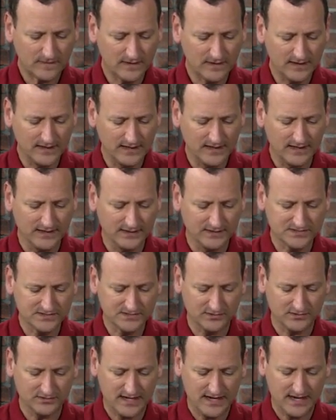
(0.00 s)
And
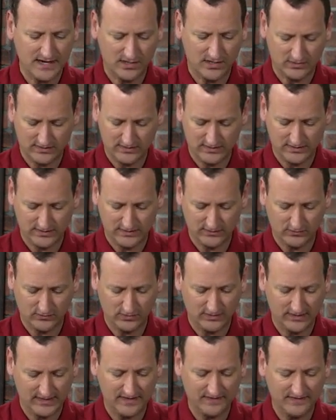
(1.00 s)
so now I
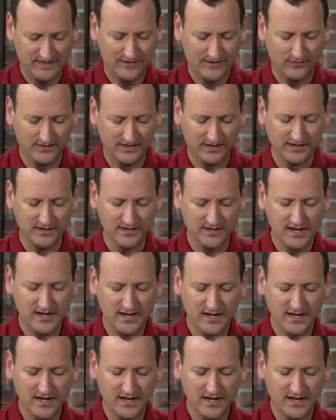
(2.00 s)
will add that one in.